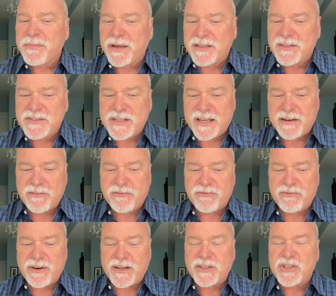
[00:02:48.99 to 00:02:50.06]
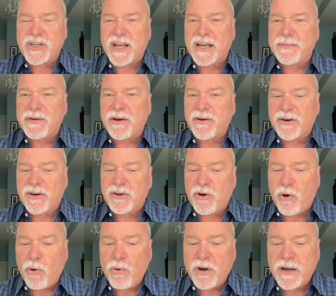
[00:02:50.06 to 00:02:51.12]
months in French and American
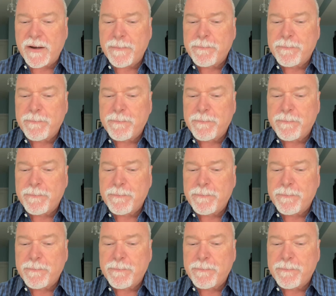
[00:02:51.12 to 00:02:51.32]
oak,